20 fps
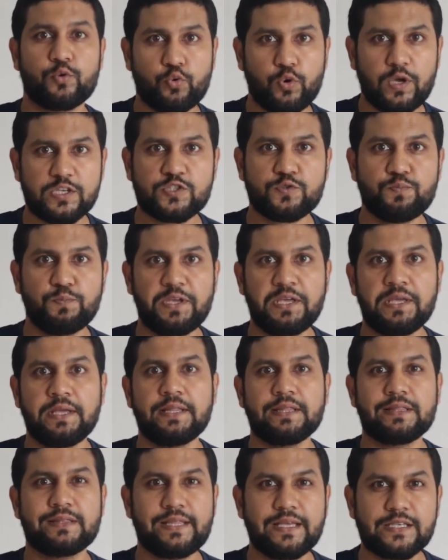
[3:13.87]
Trust me,
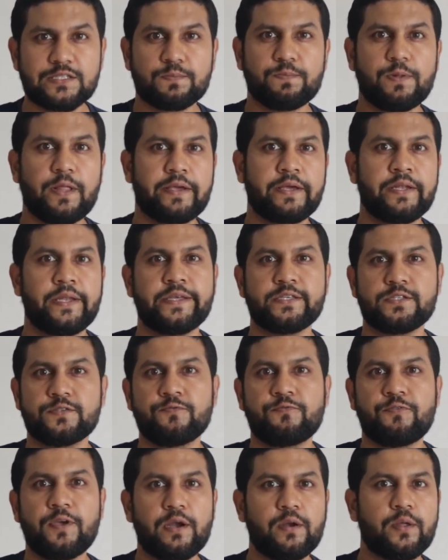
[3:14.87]
this plugin
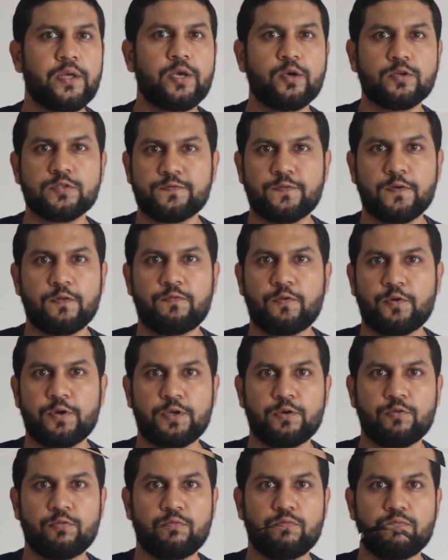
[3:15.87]
is very useful for
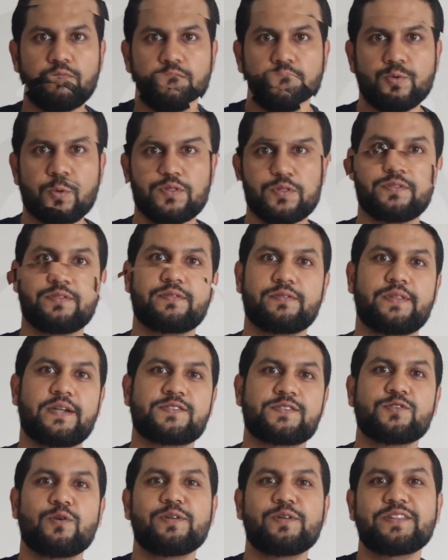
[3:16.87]
you. So
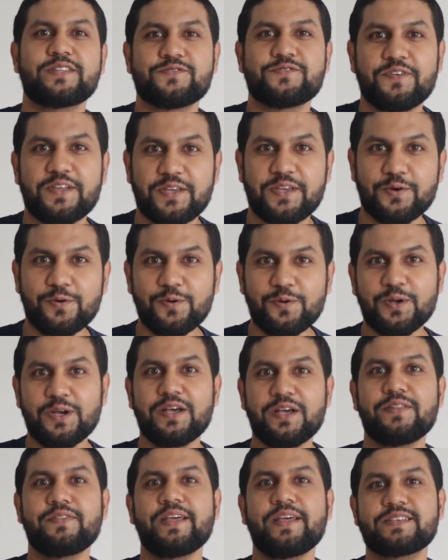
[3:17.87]
that's all in this video.
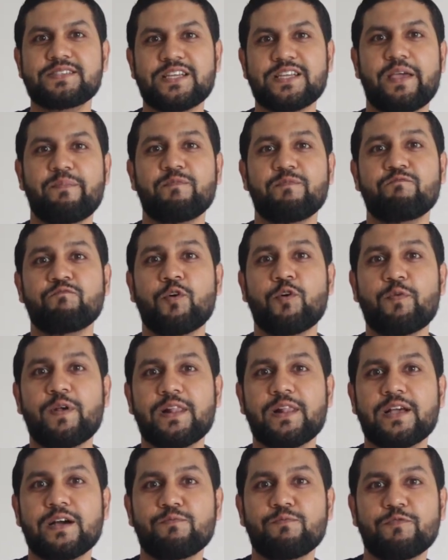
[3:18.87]
Next time, we
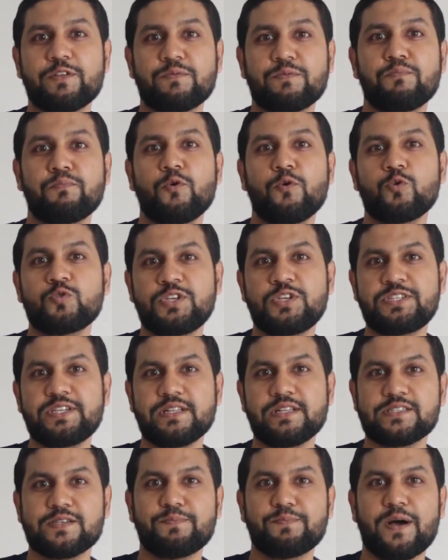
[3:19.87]
will come with more
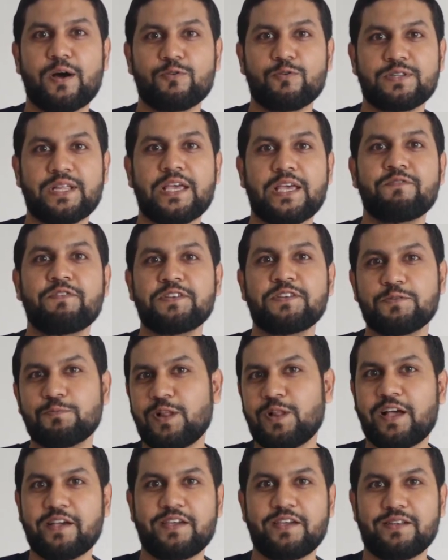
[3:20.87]
details about the
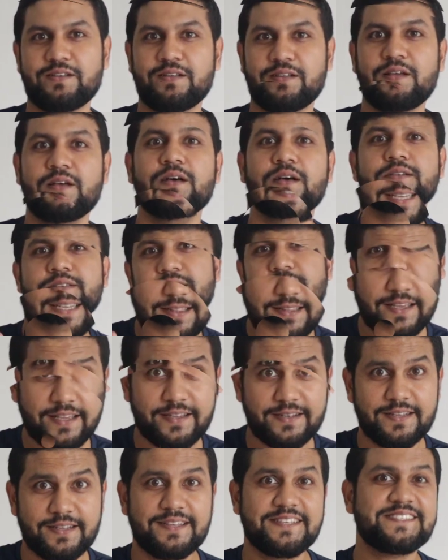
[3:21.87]
Eventin plugin. Till
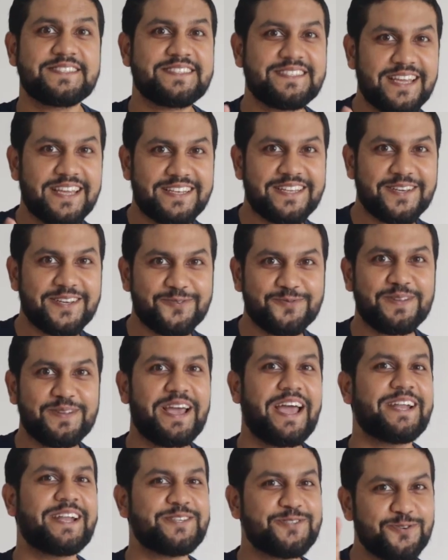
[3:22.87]
then, stay tuned
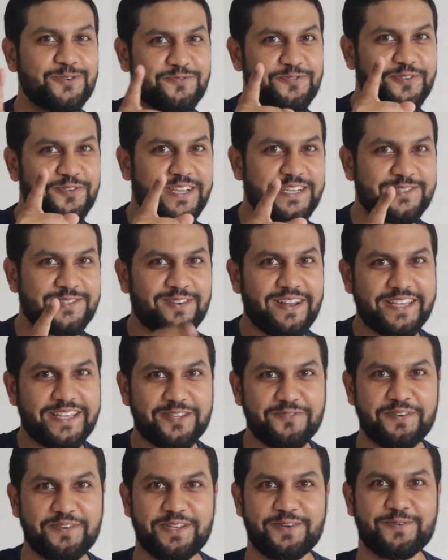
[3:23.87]
and don't forget to like
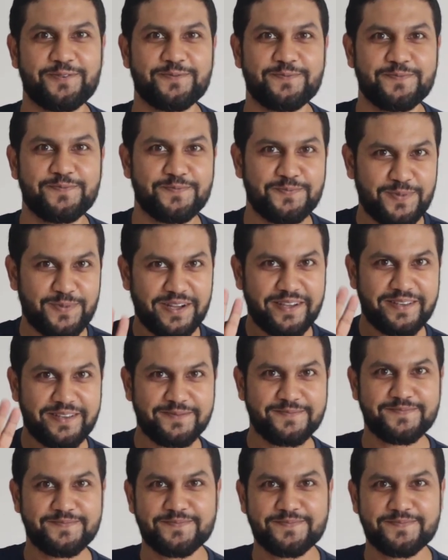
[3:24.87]
the video. Bye.